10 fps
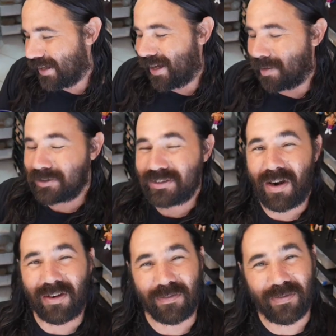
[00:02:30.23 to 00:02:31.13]
I'm
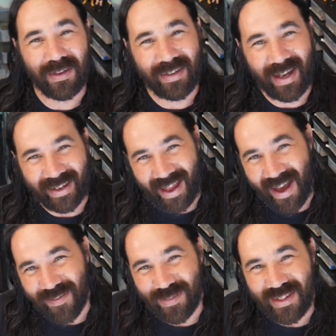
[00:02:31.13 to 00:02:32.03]
starting to feel that
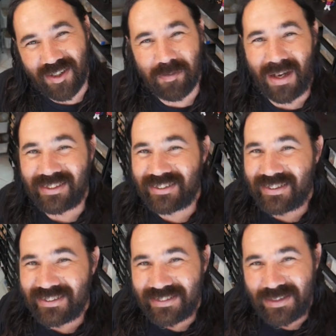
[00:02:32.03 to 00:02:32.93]
caffeine in my
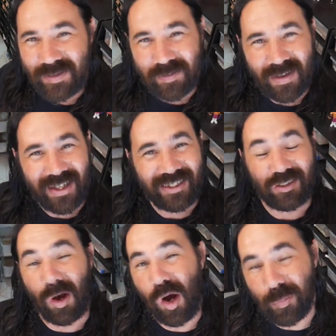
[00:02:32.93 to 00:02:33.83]
system, so
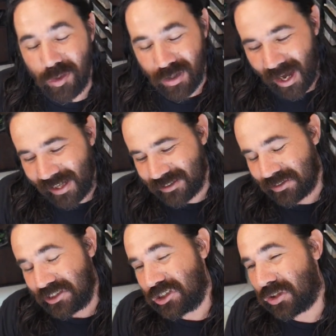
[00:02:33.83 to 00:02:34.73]
I hope you guys are
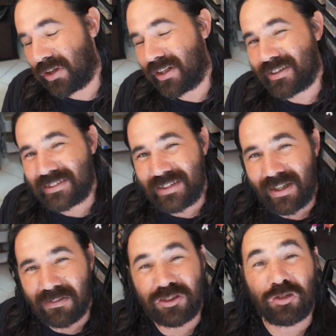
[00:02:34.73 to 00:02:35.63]
enjoying
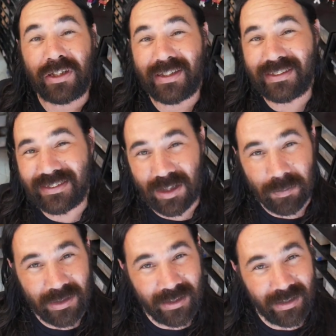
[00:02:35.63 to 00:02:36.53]
yourselves drinking
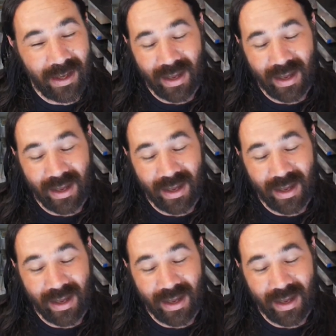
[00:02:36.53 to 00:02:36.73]
something.